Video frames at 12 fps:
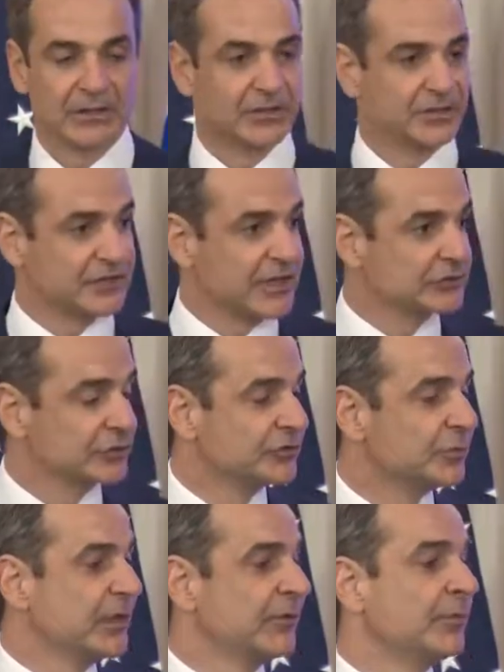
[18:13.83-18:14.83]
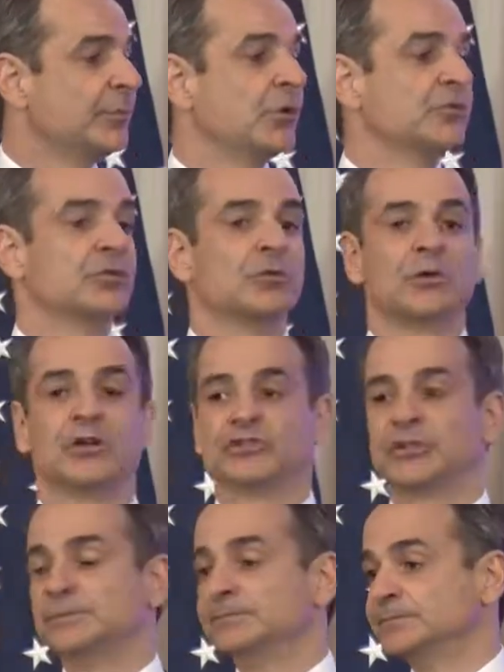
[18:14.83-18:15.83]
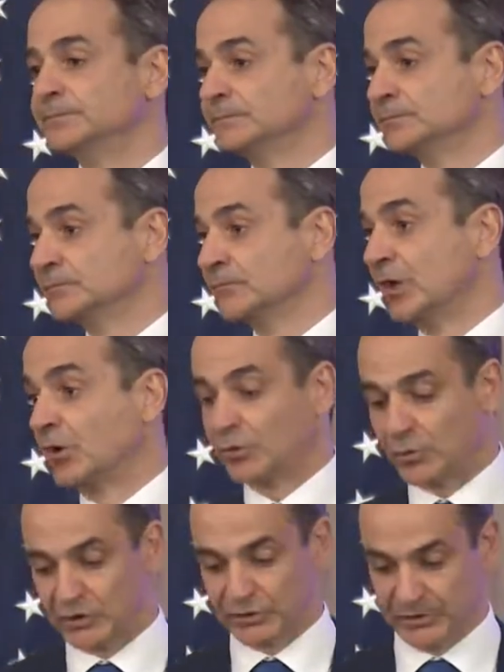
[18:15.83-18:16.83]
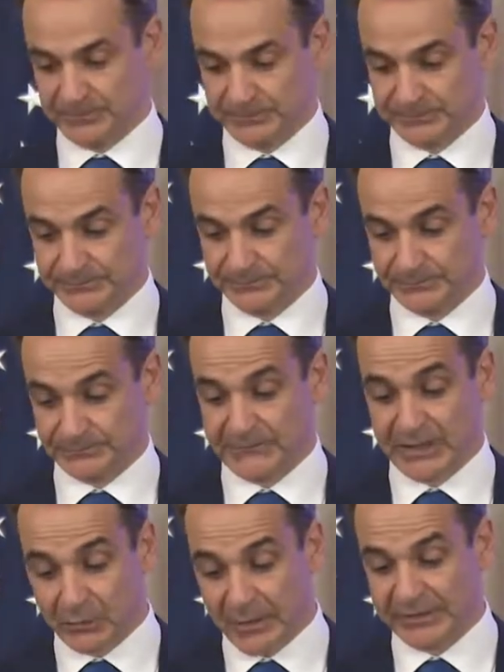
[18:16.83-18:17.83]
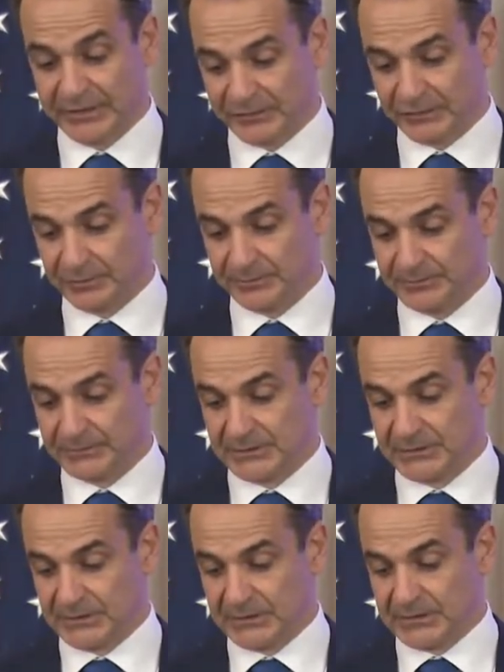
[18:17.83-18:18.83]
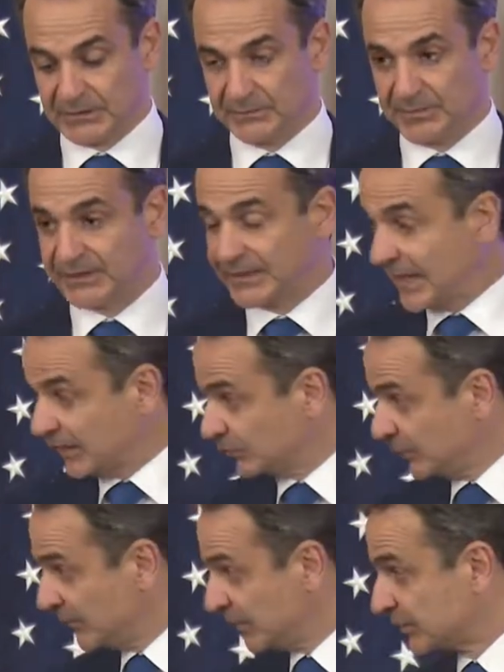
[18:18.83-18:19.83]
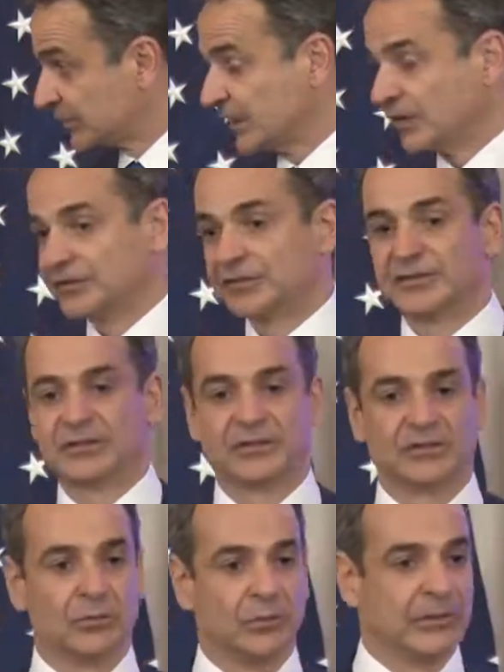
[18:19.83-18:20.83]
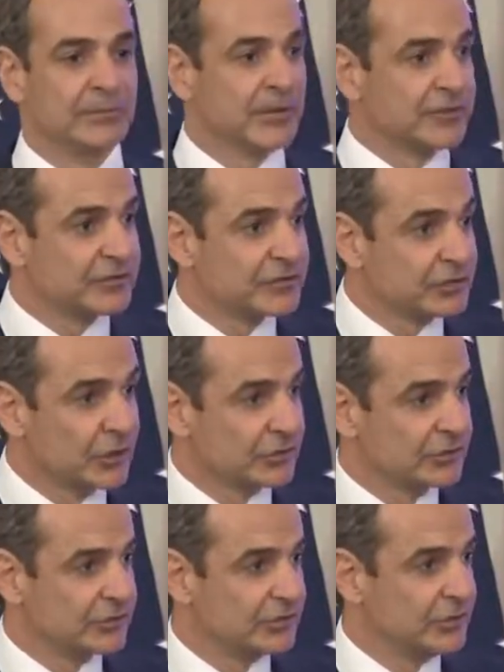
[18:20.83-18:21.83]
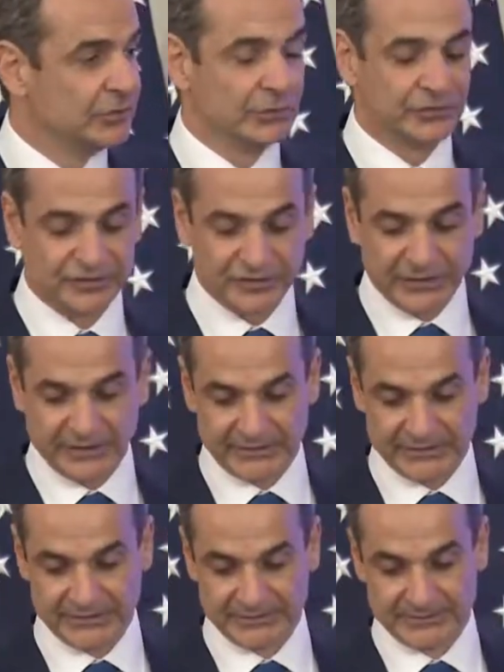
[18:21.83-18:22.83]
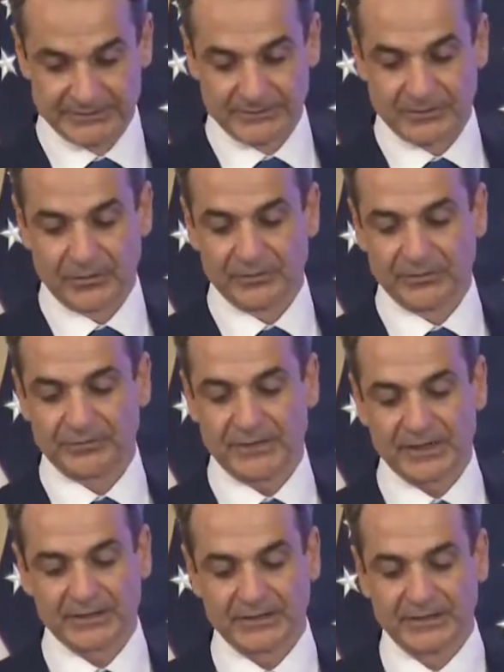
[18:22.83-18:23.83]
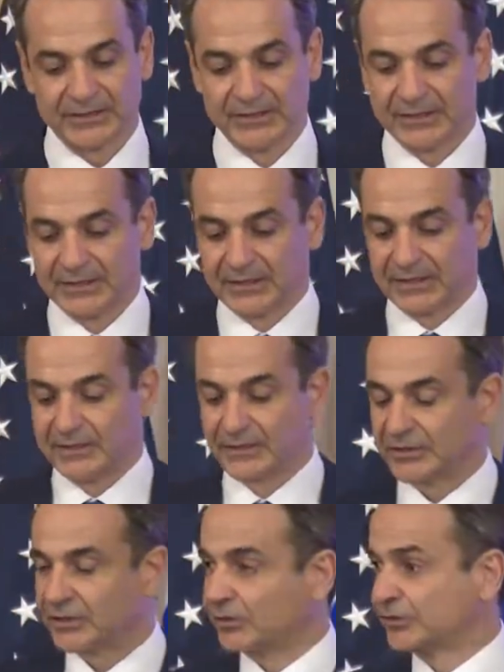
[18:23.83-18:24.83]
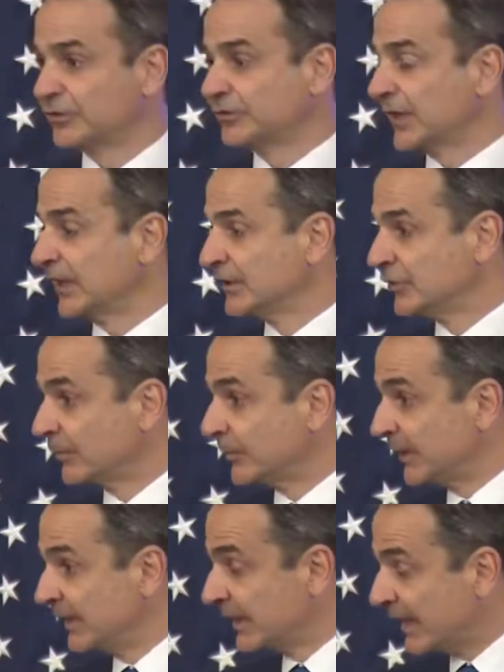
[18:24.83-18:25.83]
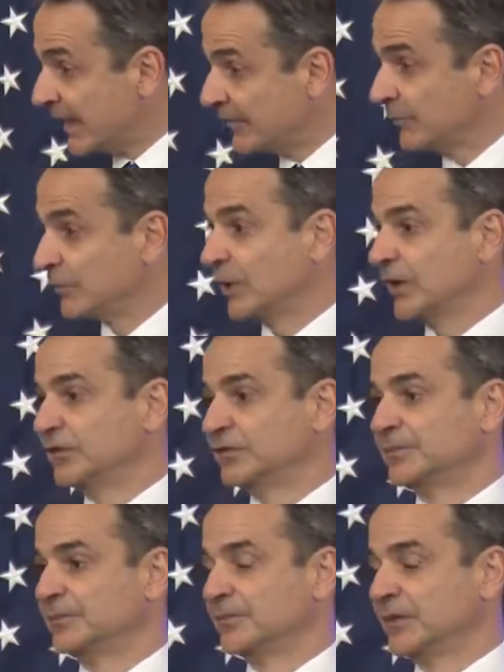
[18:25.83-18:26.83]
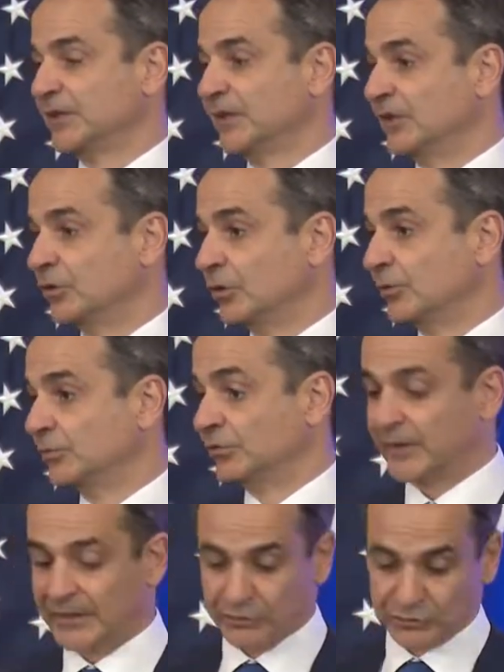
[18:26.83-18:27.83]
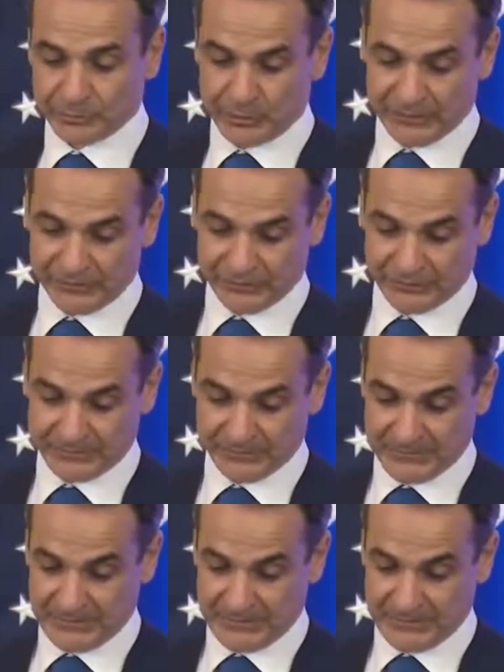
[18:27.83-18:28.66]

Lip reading: The sanctions we have imposed on Russia are crushing, and rightly so. But as we discussed, we must not lose sight of the fact that our societies are paying a heavy price in terms of energy prices.